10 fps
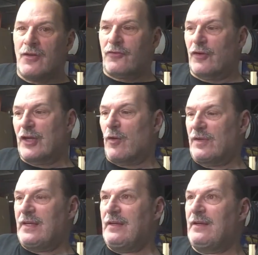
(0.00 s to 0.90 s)
So the
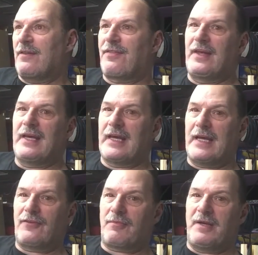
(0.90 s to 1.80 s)
only thing
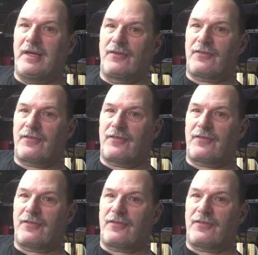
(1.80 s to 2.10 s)
against me is